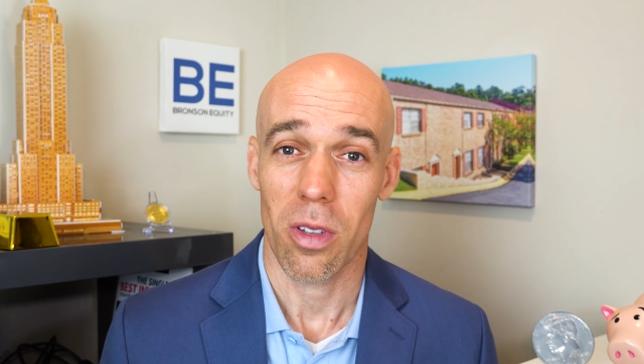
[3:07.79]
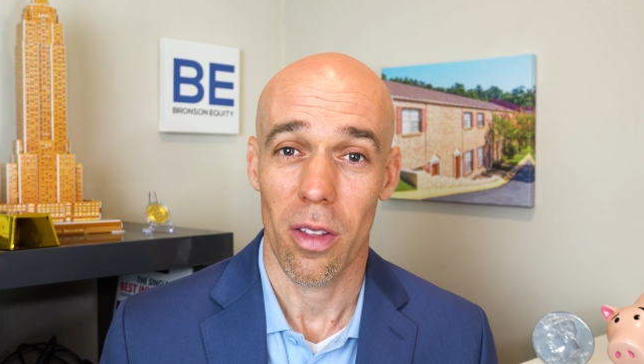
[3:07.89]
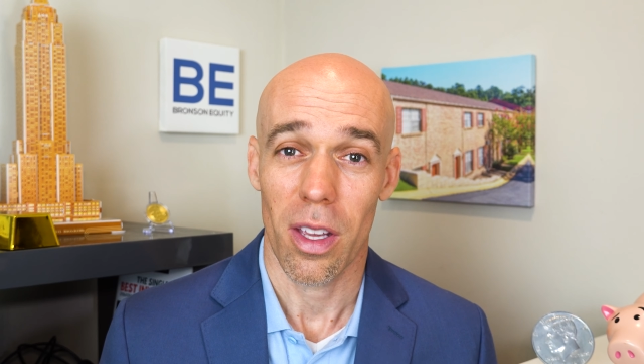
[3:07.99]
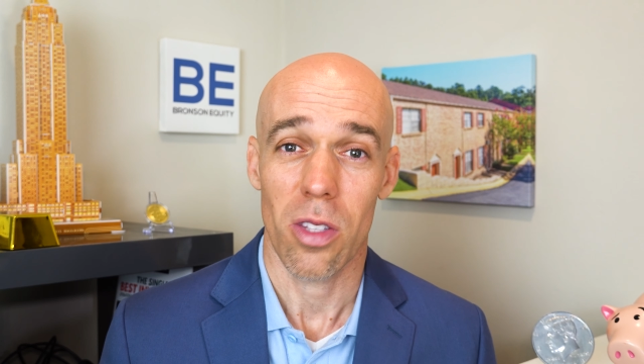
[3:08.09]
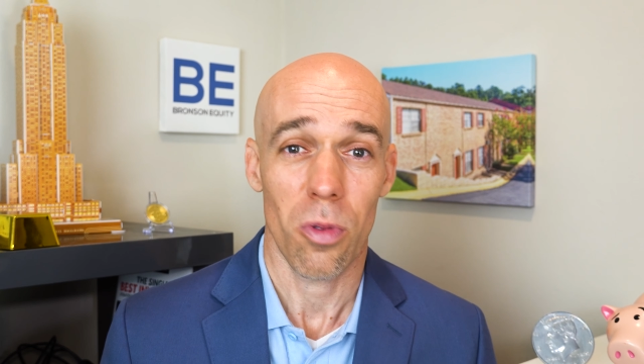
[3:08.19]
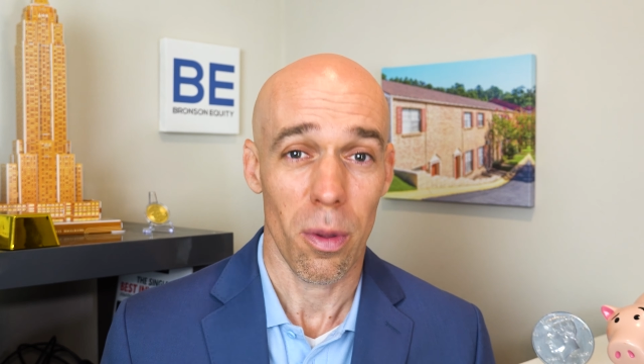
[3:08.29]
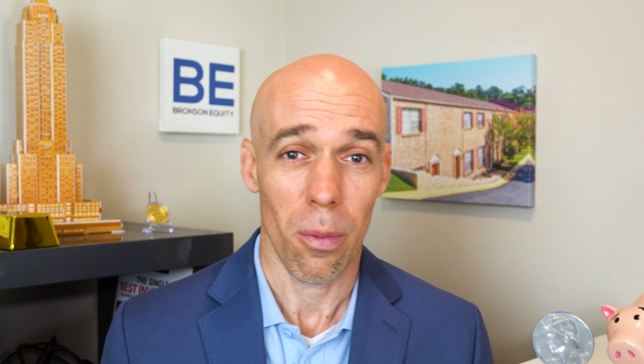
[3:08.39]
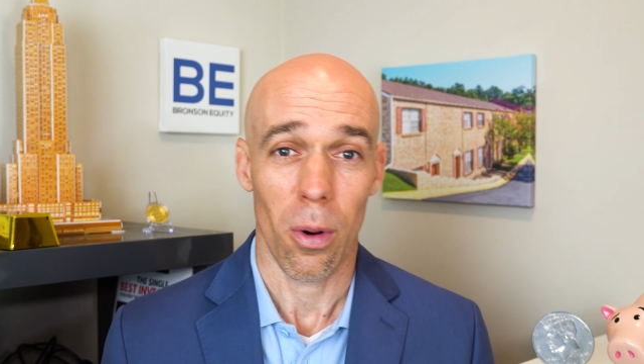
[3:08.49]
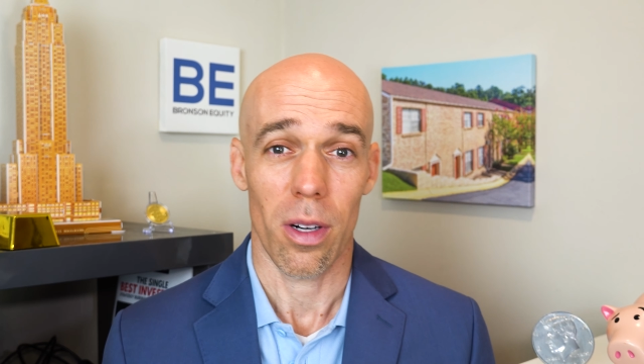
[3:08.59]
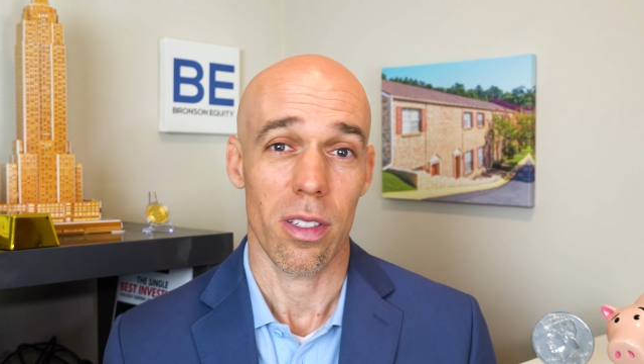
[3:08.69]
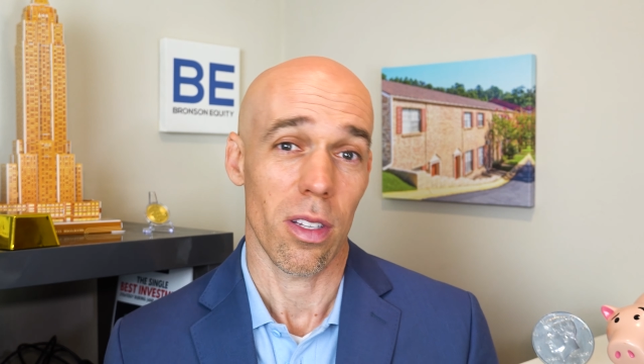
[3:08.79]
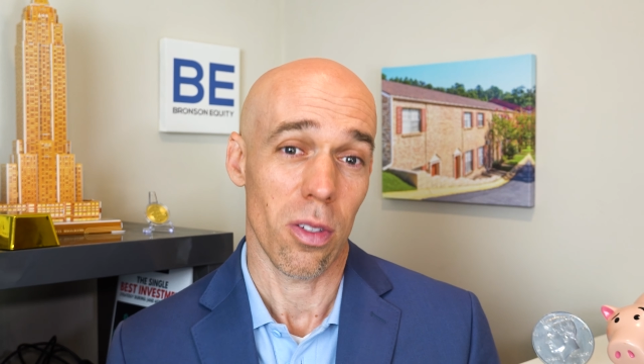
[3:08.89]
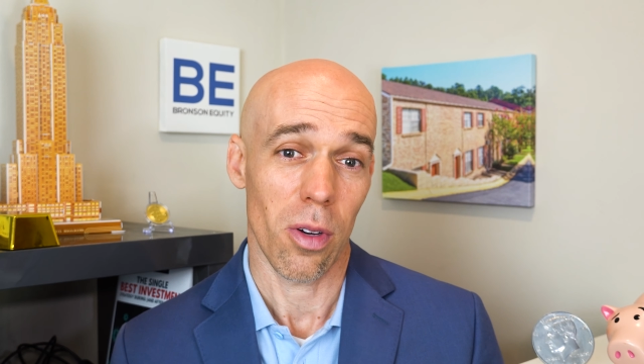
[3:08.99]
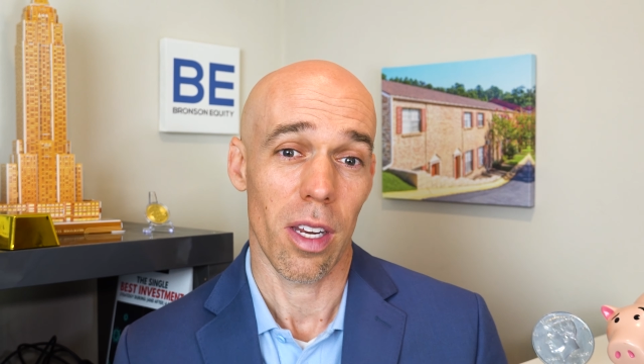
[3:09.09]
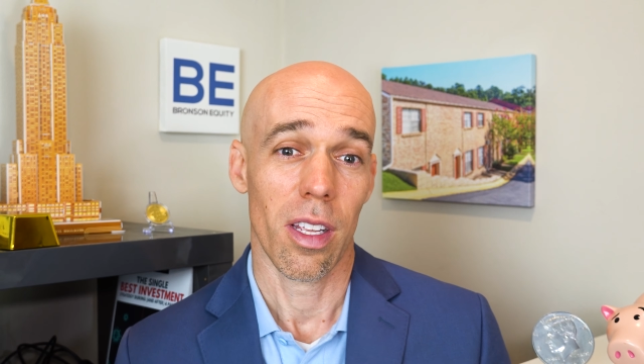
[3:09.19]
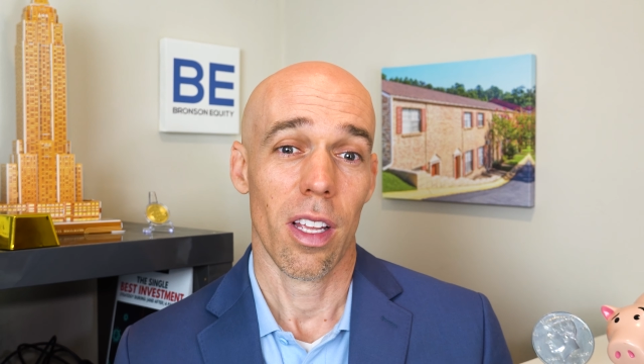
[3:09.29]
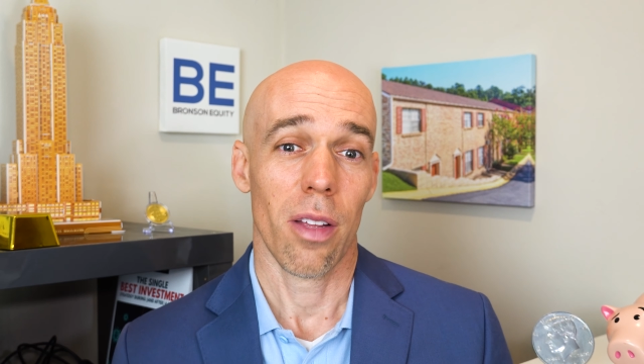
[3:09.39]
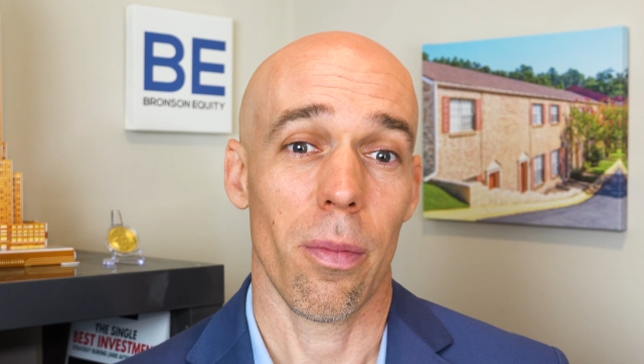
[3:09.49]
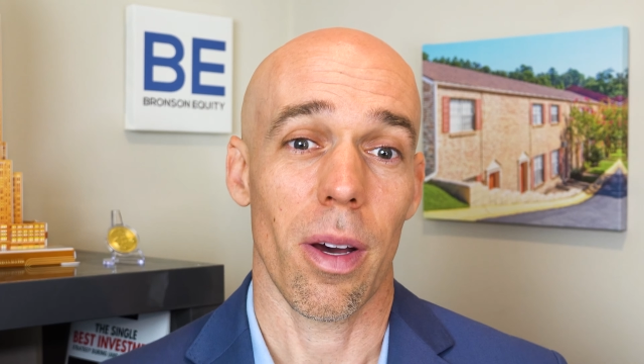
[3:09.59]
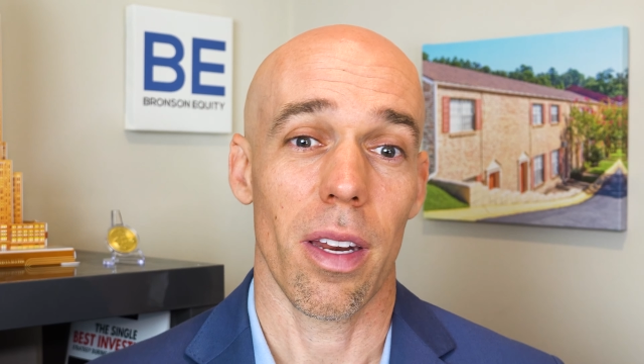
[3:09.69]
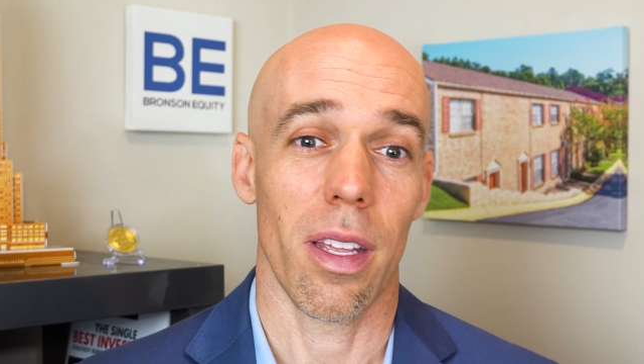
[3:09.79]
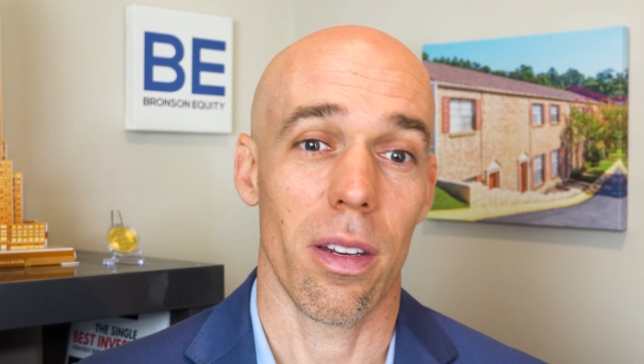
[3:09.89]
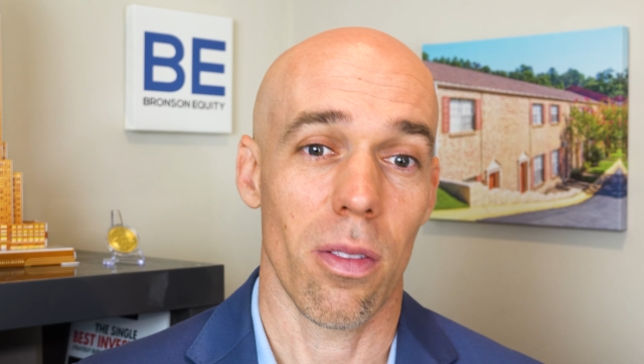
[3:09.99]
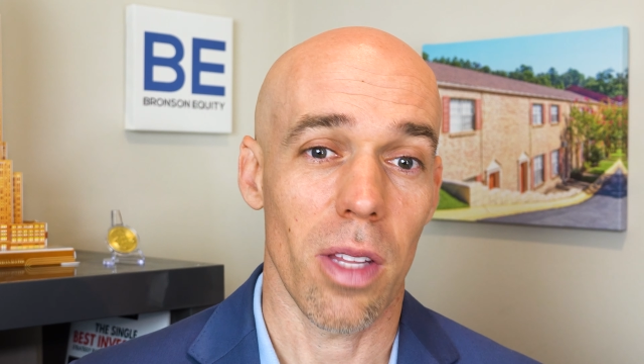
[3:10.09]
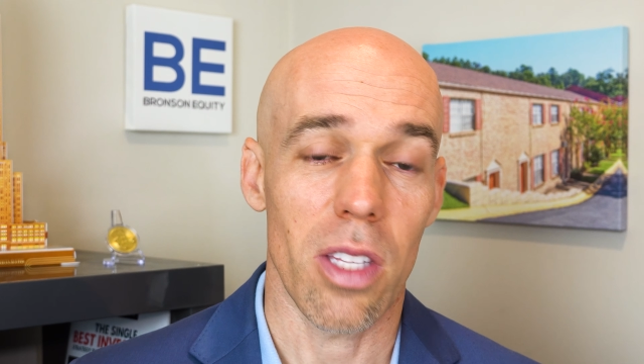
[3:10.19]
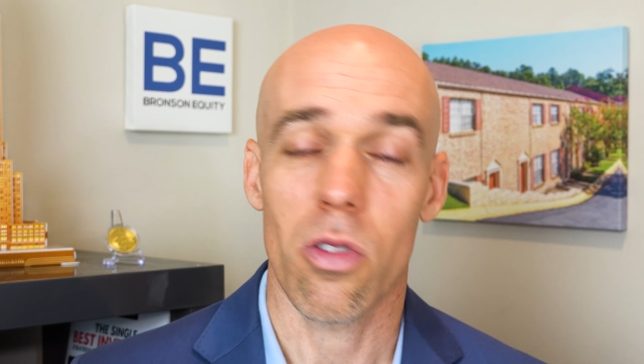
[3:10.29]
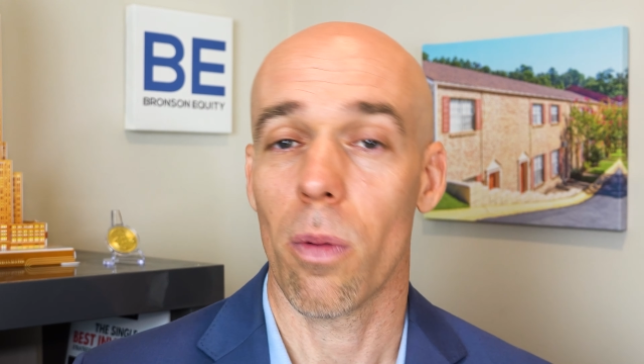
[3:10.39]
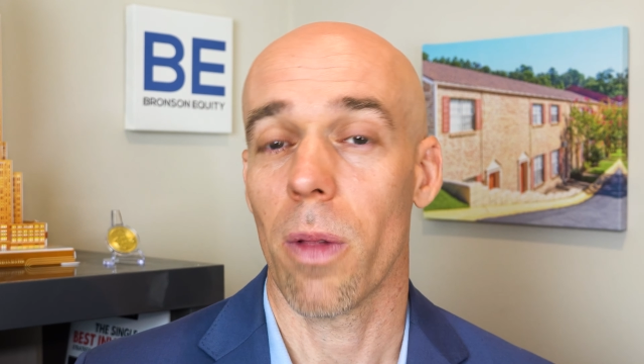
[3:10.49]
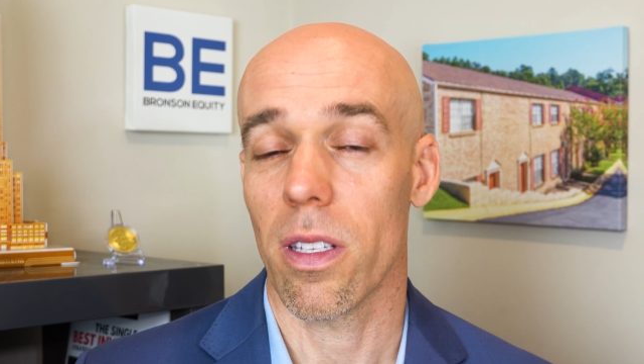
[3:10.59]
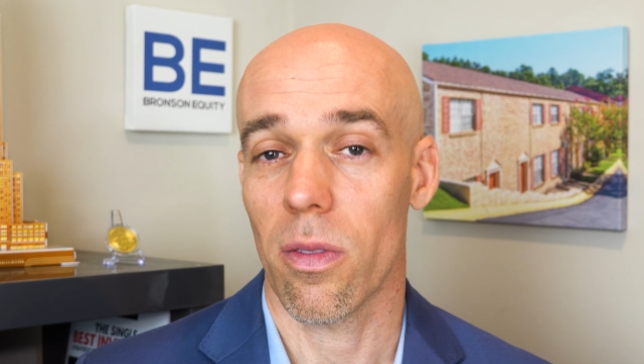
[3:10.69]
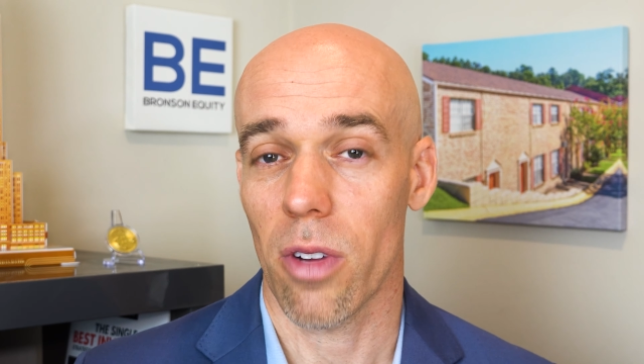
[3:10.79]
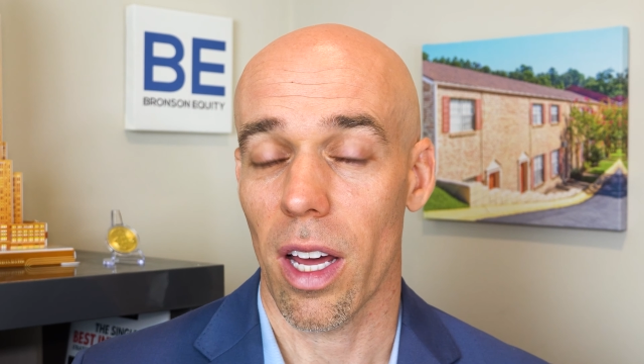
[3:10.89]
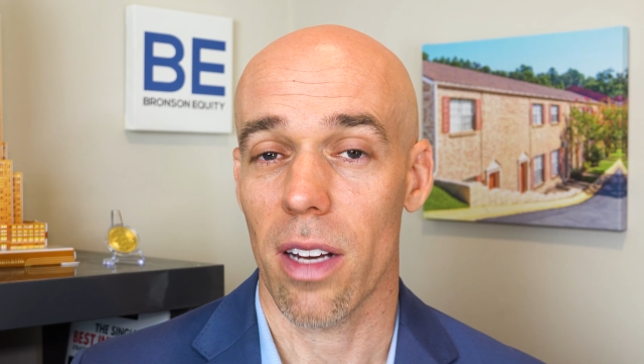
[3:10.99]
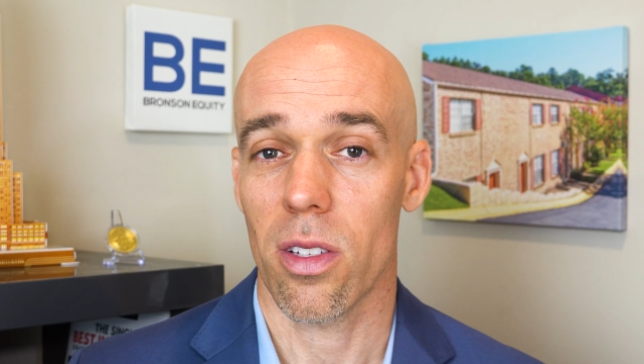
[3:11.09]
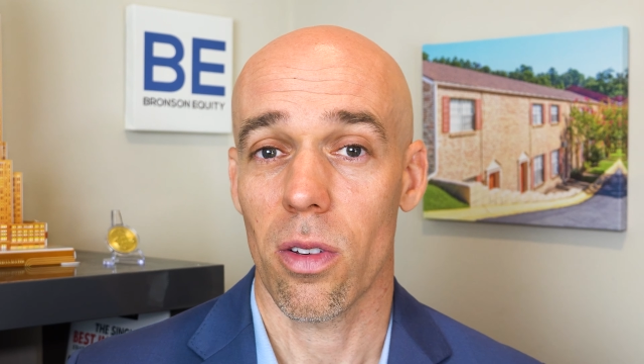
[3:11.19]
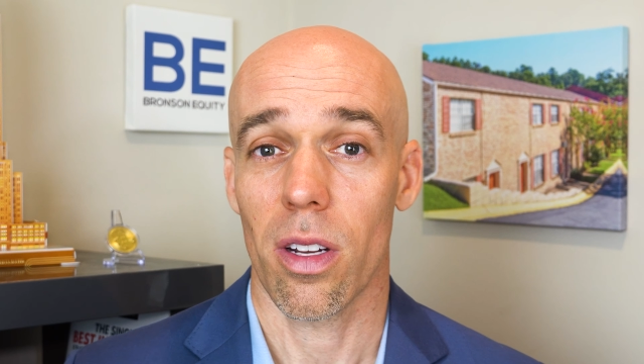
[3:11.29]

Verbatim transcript: So I think it's really important to do it, but it leads to a place of gratitude,